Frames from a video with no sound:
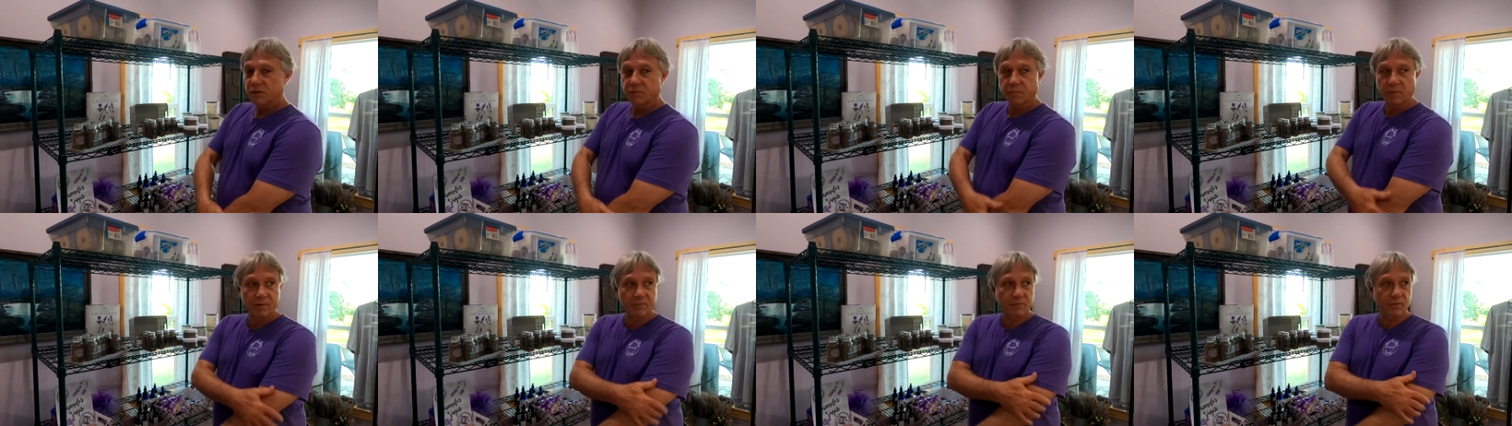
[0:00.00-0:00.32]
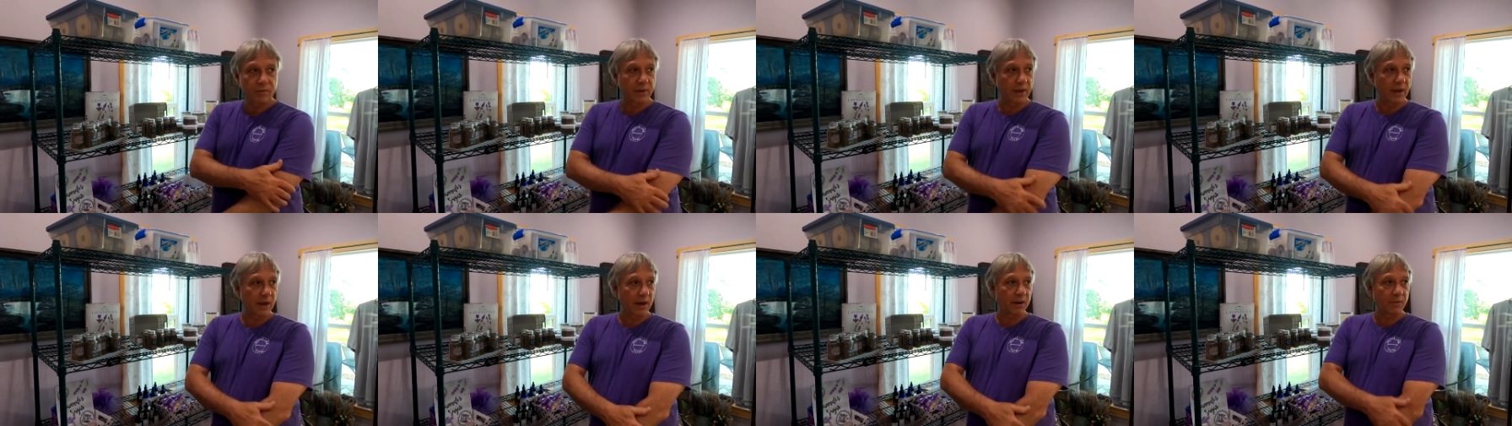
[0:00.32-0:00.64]
recipe
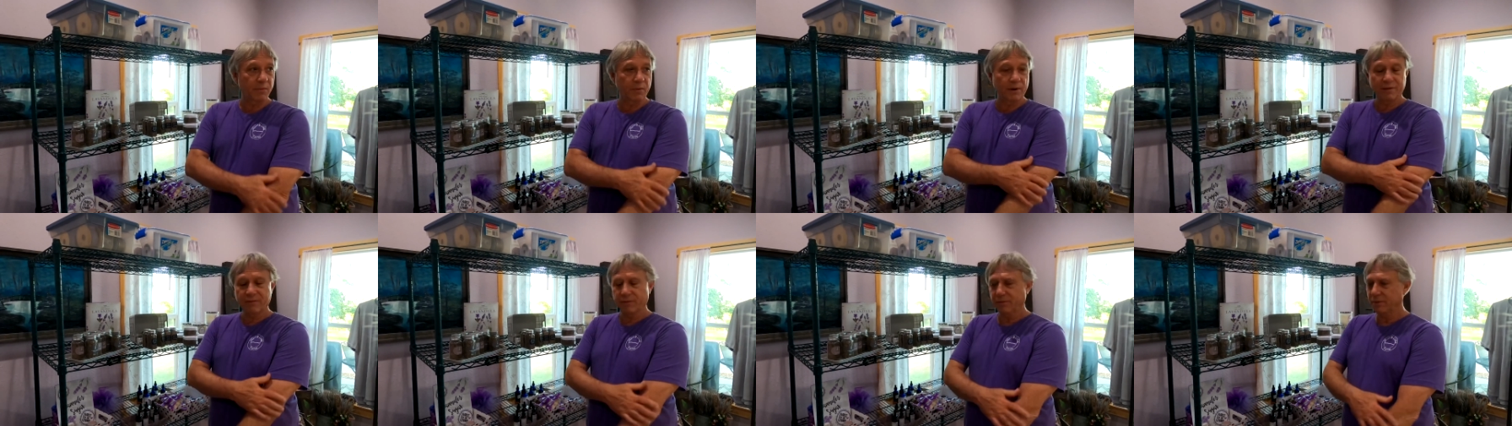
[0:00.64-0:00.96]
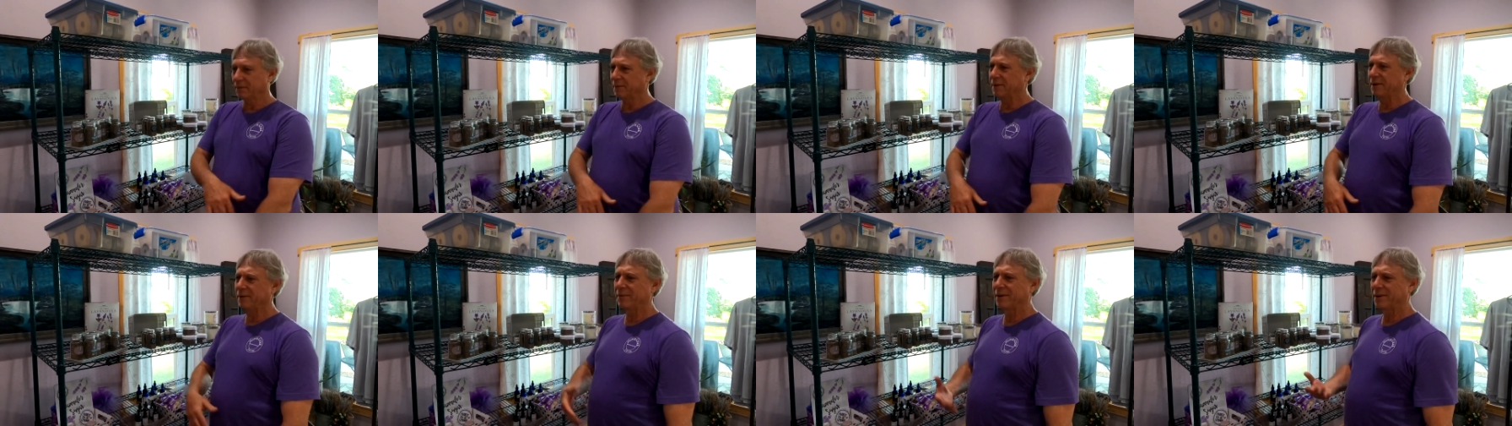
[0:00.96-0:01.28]
for that. We have
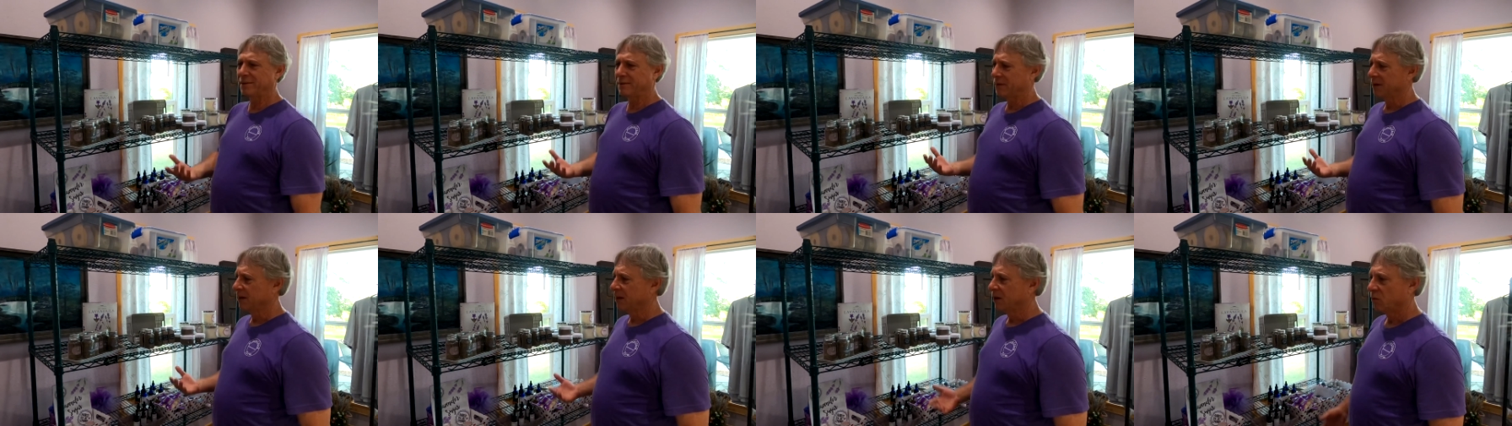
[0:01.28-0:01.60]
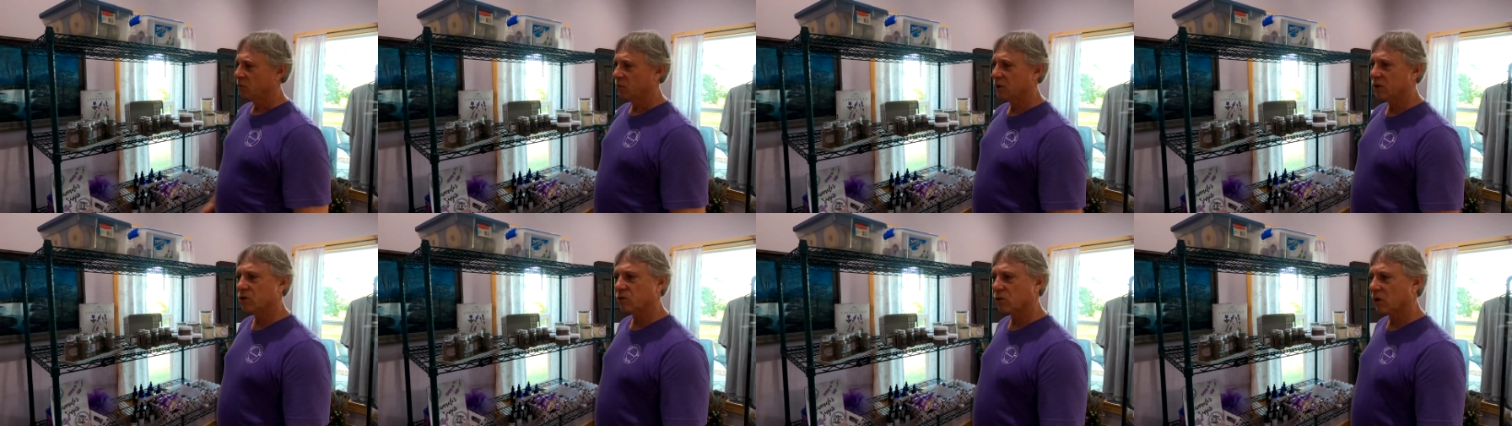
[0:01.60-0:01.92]
I mean we
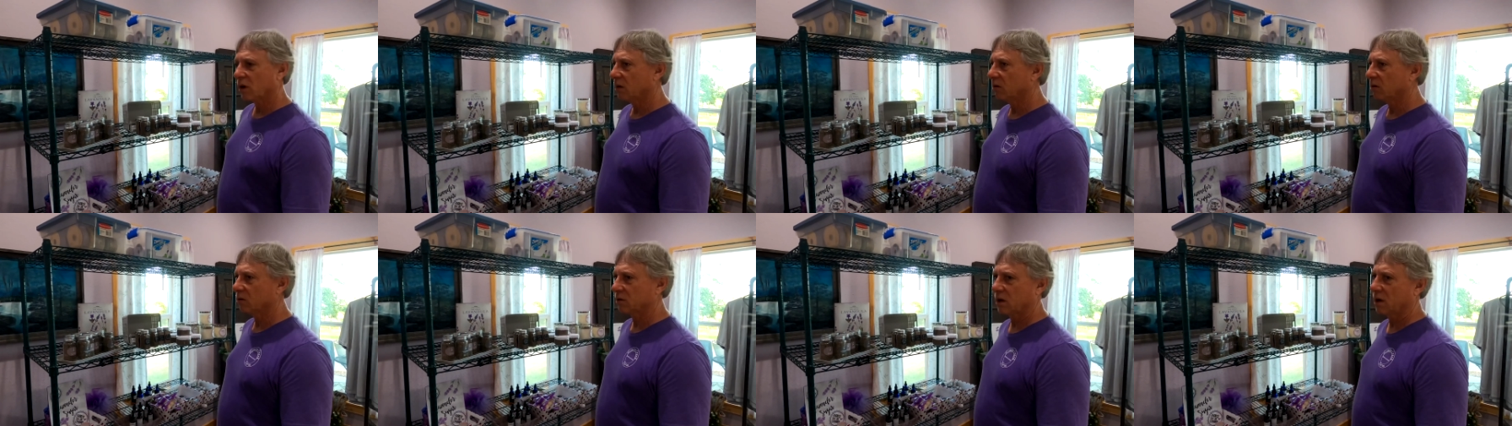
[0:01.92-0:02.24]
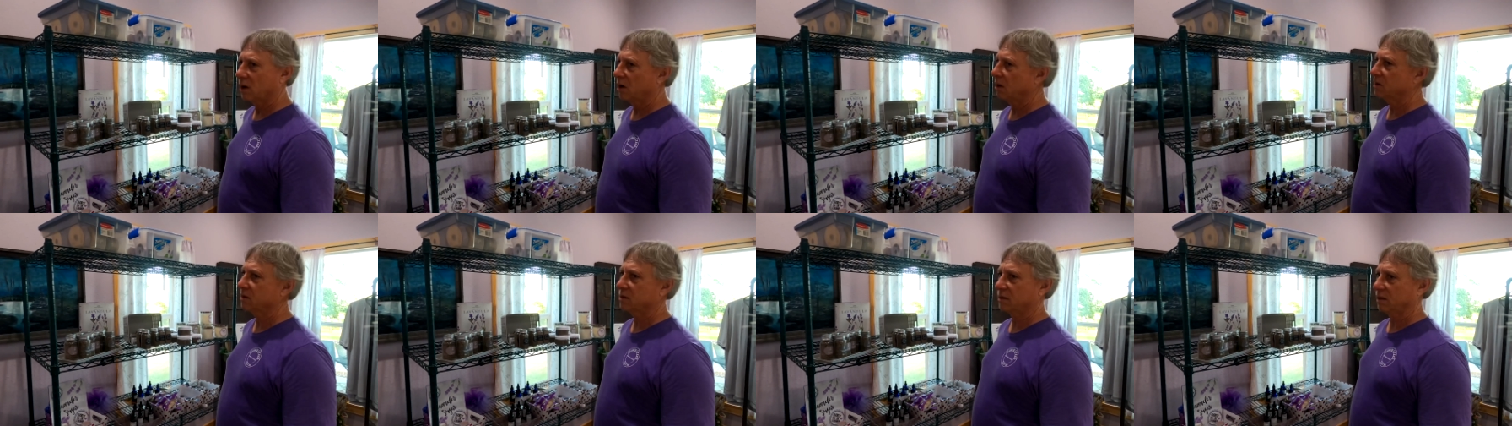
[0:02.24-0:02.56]
we try all
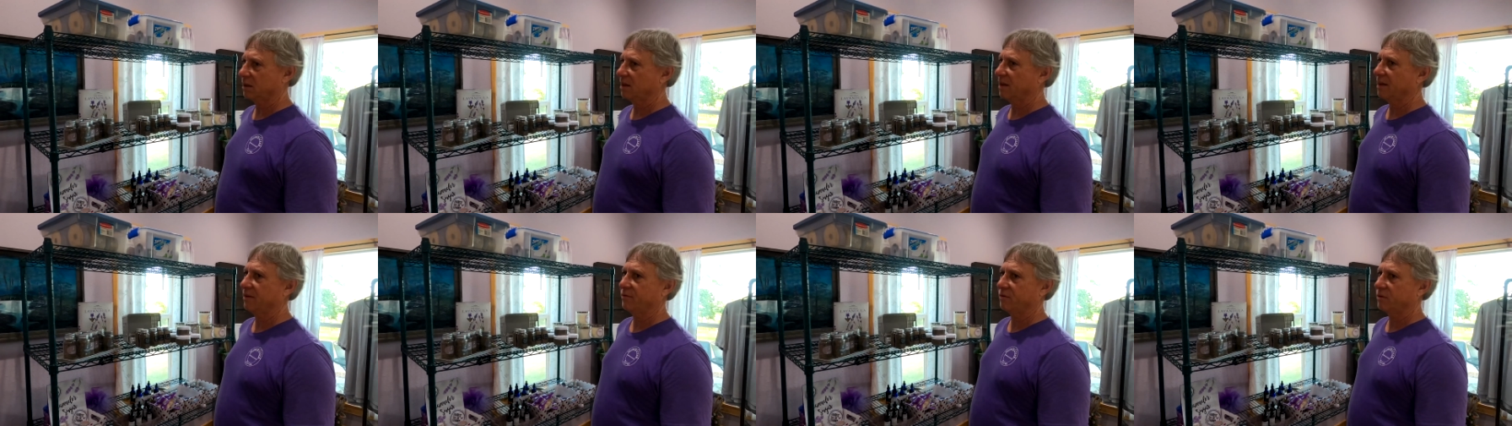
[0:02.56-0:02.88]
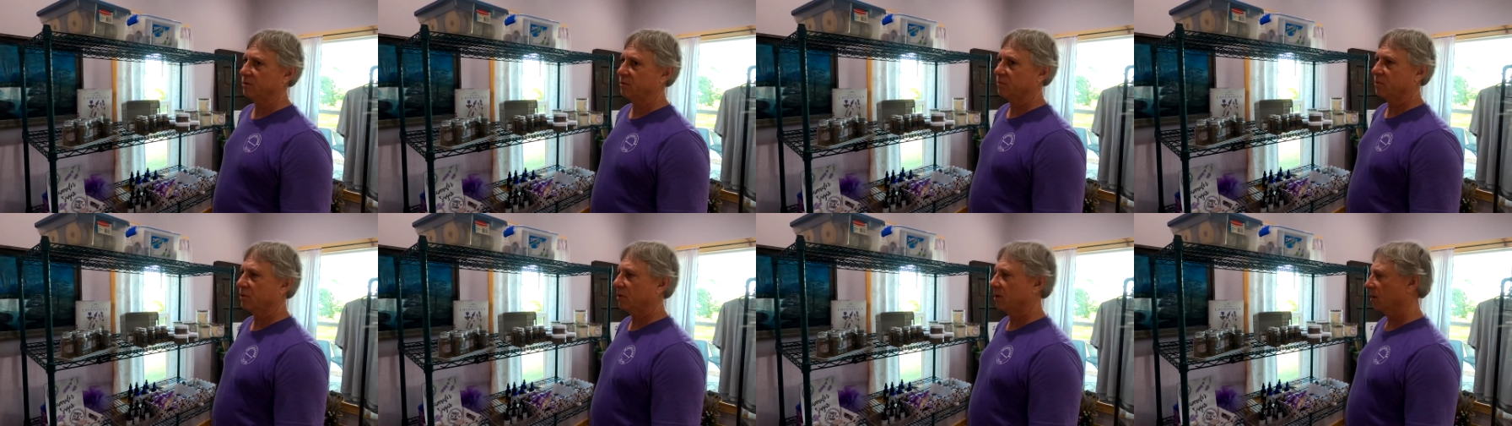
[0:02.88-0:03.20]
kinds of
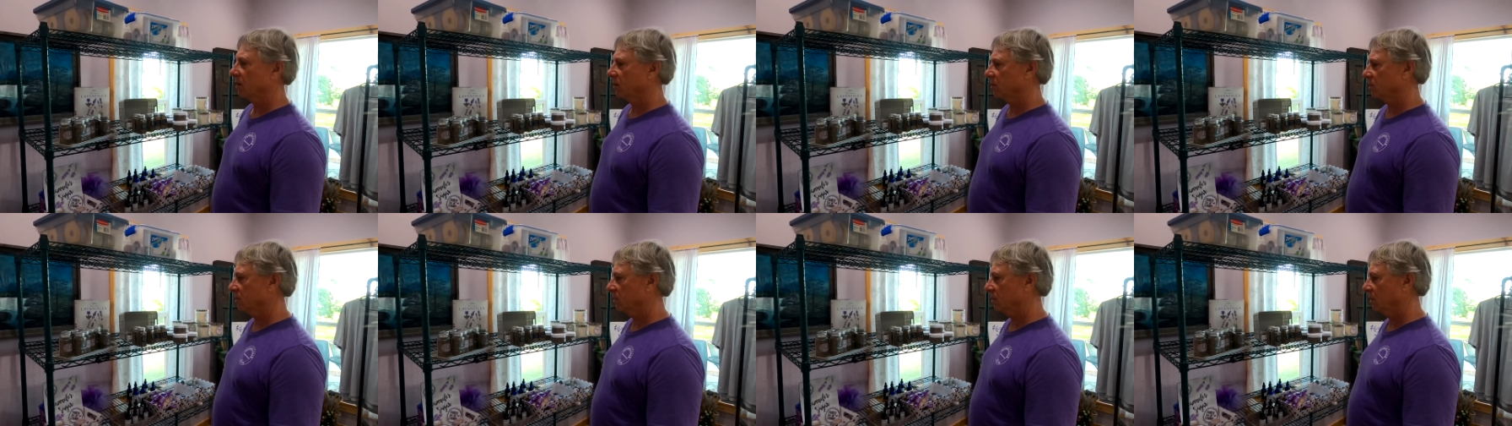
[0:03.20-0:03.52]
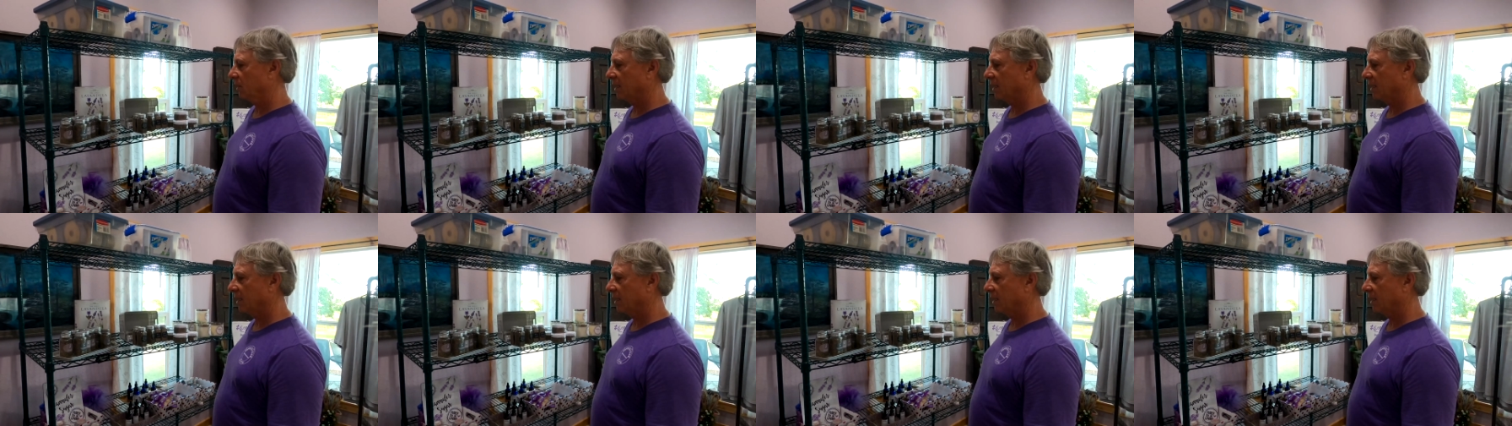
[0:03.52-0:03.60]
lavender products: